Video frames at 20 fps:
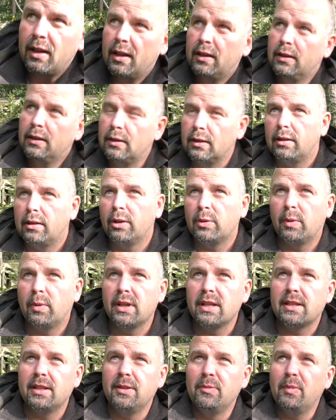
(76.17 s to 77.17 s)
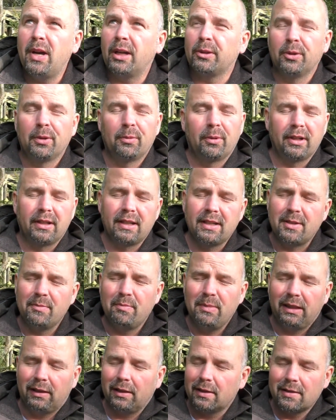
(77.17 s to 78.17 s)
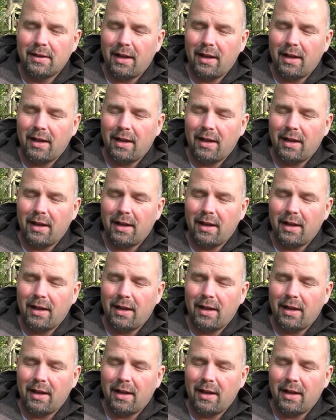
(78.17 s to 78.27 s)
oh god, what it is in, I don't know what it is in meters,